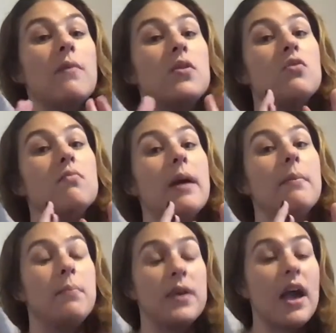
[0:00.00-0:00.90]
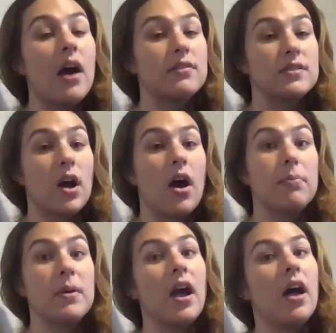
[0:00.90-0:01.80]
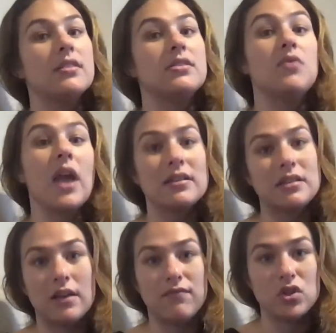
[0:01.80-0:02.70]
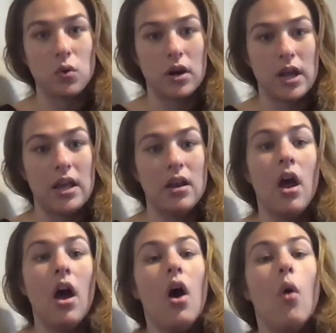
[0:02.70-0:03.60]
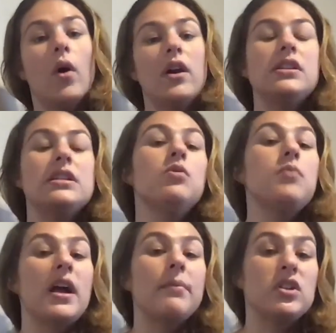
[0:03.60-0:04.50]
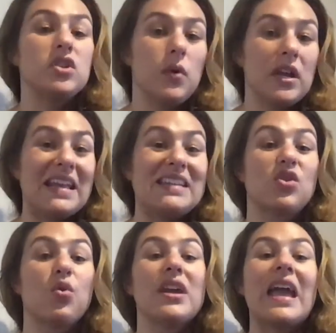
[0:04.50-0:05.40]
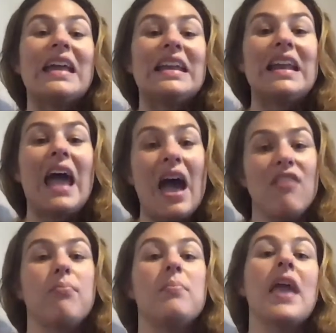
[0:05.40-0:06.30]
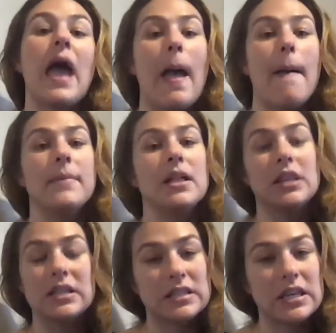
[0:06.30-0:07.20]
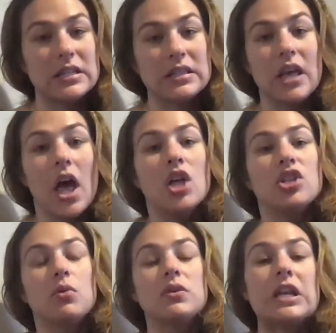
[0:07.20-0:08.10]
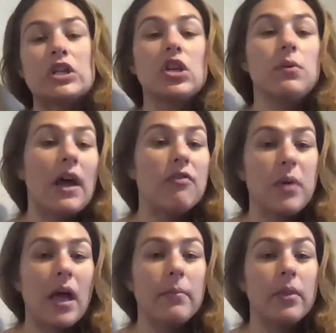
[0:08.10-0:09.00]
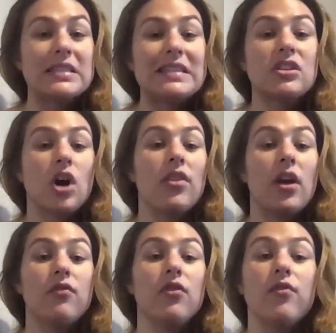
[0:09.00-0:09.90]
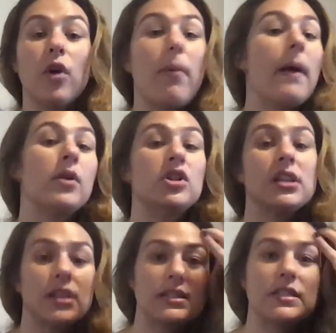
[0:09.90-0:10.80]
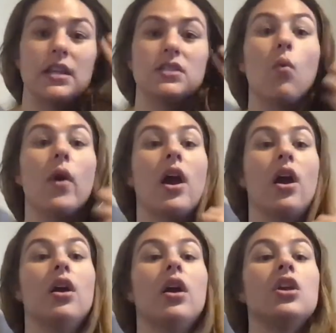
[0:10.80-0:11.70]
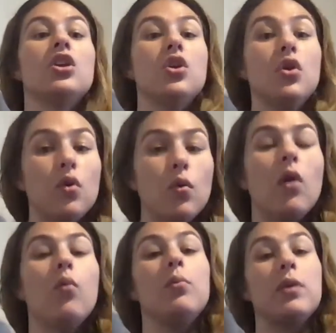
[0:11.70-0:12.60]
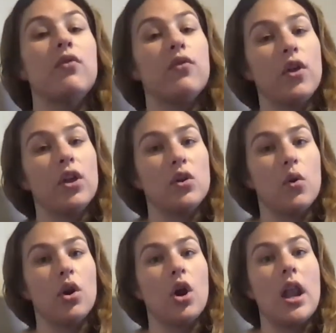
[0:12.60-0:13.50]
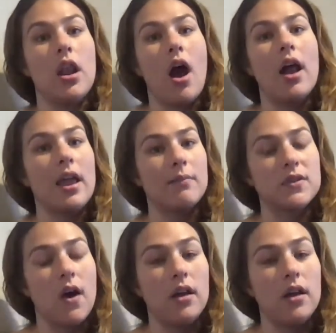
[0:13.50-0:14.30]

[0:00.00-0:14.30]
you might be out of stock because you can't send inventory in. What our team would recommend doing is creating FBM listings. So essentially what FBM listings are, they are fulfilled by merchant listings where you will be fulfilling the order and not Amazon.